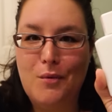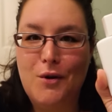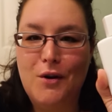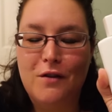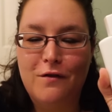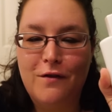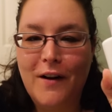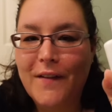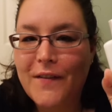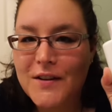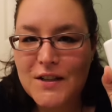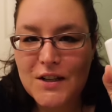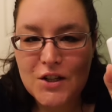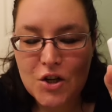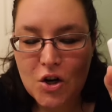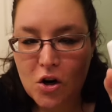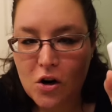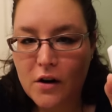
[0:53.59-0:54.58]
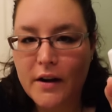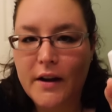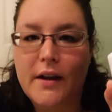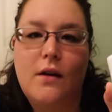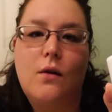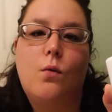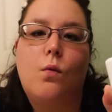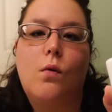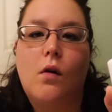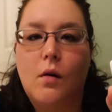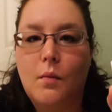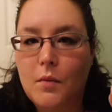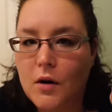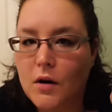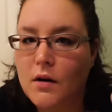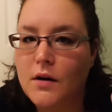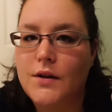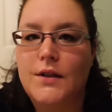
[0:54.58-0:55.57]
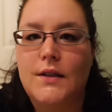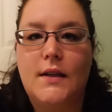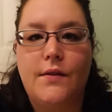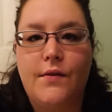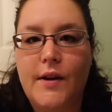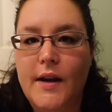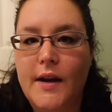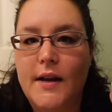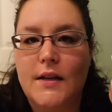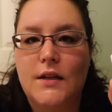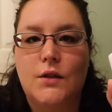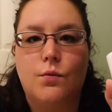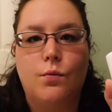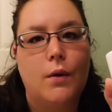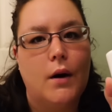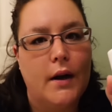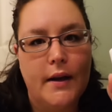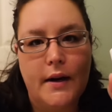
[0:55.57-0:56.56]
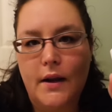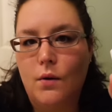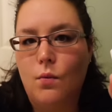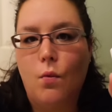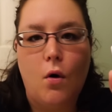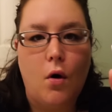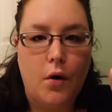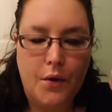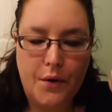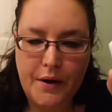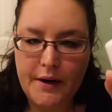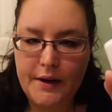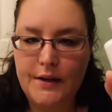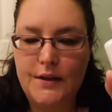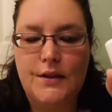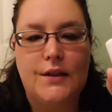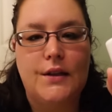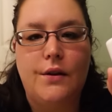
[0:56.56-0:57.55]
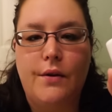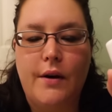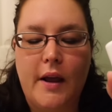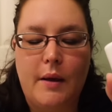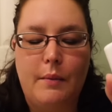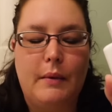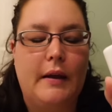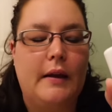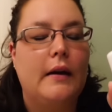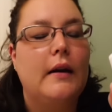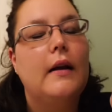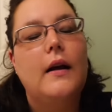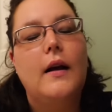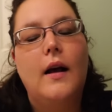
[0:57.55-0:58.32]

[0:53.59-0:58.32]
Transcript: You can find this at Target, Walmart, CVS, Rite Aid, Walgreens, you name it.